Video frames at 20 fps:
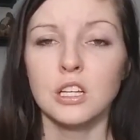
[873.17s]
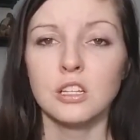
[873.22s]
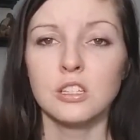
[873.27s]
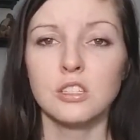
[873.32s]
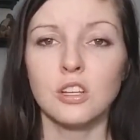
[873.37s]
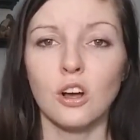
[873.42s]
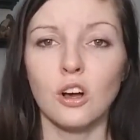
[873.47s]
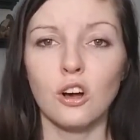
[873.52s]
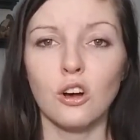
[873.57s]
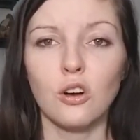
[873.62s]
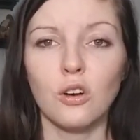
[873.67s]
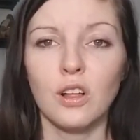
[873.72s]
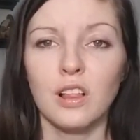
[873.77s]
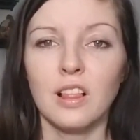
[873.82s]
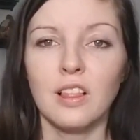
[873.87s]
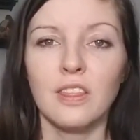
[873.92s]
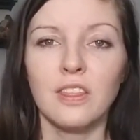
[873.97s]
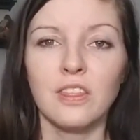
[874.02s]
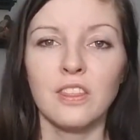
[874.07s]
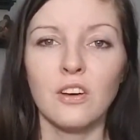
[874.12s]
So
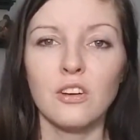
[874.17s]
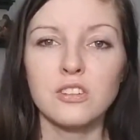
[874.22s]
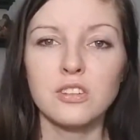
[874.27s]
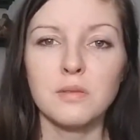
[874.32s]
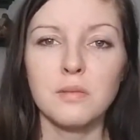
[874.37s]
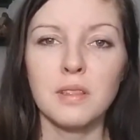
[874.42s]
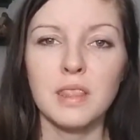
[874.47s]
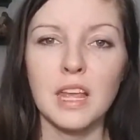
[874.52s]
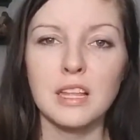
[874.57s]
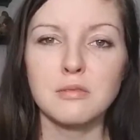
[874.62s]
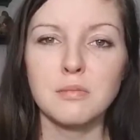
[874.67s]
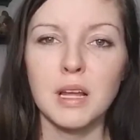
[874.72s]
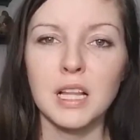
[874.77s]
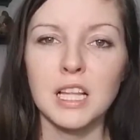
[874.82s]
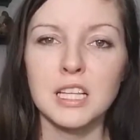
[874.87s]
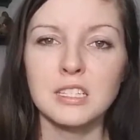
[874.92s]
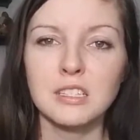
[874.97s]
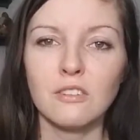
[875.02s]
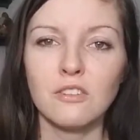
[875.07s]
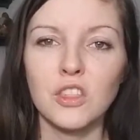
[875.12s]
that's my
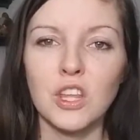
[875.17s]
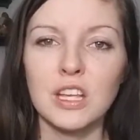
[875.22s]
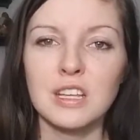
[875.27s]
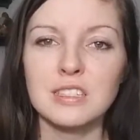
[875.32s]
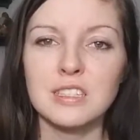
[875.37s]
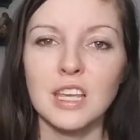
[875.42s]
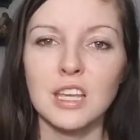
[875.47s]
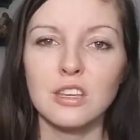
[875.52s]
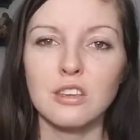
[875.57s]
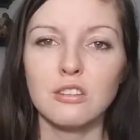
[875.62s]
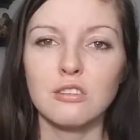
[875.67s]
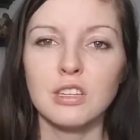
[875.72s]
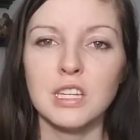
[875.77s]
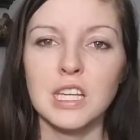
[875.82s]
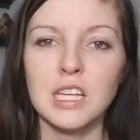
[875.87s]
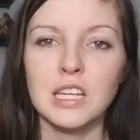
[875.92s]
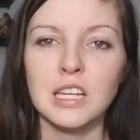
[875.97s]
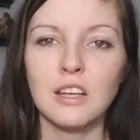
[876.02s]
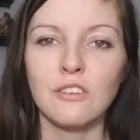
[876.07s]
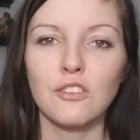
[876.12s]
list of things that you
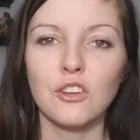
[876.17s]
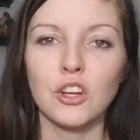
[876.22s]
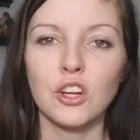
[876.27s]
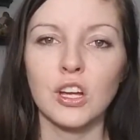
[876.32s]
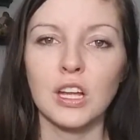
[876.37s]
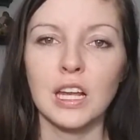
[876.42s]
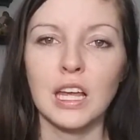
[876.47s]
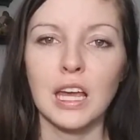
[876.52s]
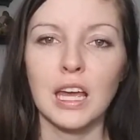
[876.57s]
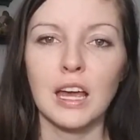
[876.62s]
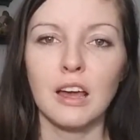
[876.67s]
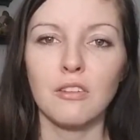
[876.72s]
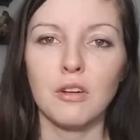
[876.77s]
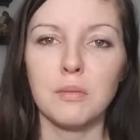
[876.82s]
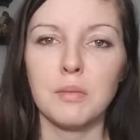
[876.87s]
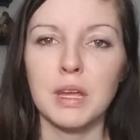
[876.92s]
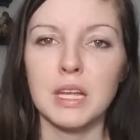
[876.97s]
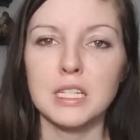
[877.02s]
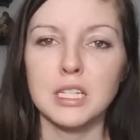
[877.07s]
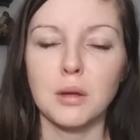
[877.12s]
need if you're going to have a
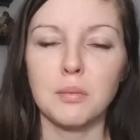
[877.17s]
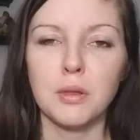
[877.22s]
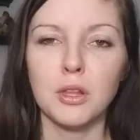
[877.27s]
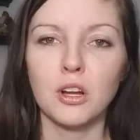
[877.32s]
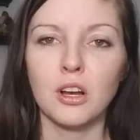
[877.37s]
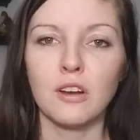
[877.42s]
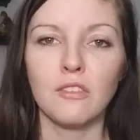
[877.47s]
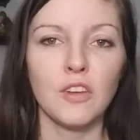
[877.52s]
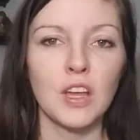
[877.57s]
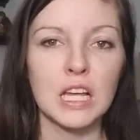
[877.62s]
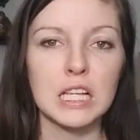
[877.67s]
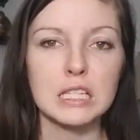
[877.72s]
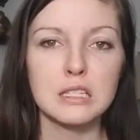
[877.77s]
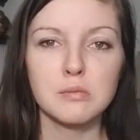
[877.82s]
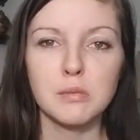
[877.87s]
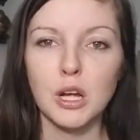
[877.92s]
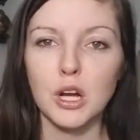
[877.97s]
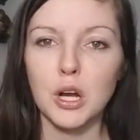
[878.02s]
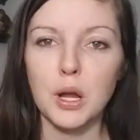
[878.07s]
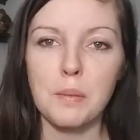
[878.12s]
mandibular
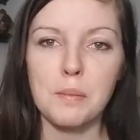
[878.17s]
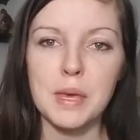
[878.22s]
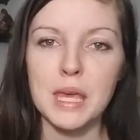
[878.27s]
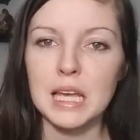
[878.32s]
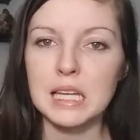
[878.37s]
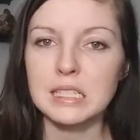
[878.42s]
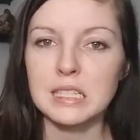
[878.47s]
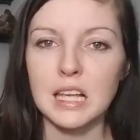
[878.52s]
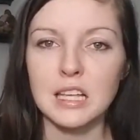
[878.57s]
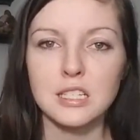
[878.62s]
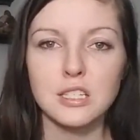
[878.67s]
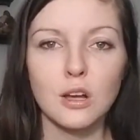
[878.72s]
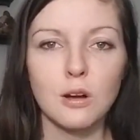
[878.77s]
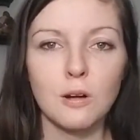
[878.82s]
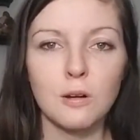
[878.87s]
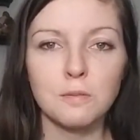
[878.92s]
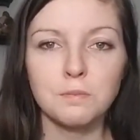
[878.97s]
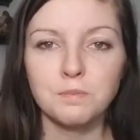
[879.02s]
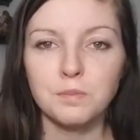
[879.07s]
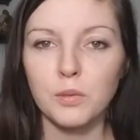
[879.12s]
advancement or a
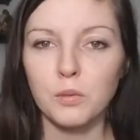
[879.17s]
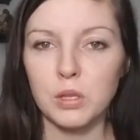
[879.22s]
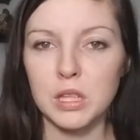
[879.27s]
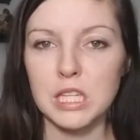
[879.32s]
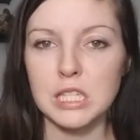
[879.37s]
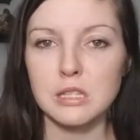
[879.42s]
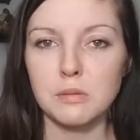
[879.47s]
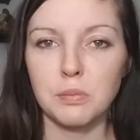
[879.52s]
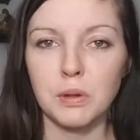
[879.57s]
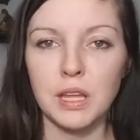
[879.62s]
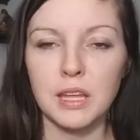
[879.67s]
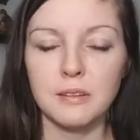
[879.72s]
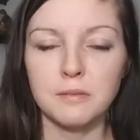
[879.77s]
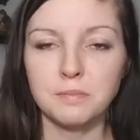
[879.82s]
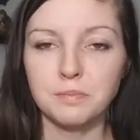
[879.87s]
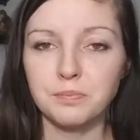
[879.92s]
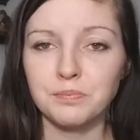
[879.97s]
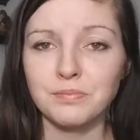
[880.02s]
BSSO with a splint.